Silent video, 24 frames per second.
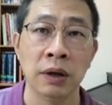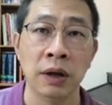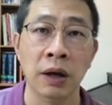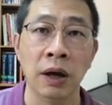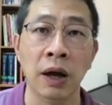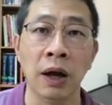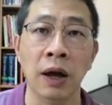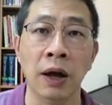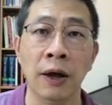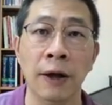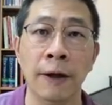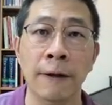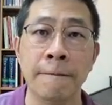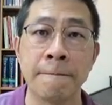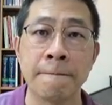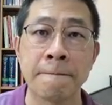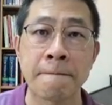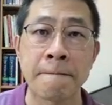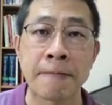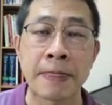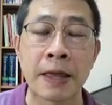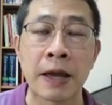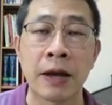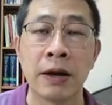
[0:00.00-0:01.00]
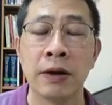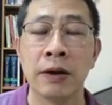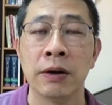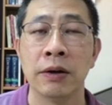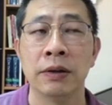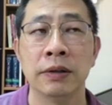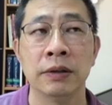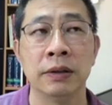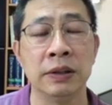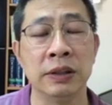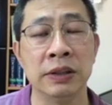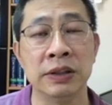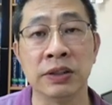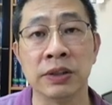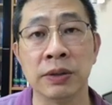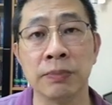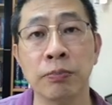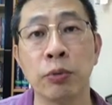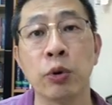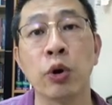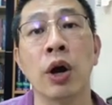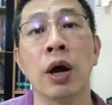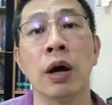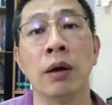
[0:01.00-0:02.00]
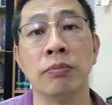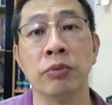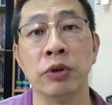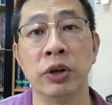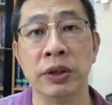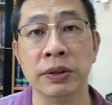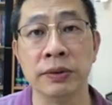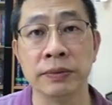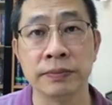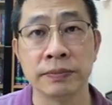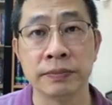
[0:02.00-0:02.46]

uh, uh, it's a problem.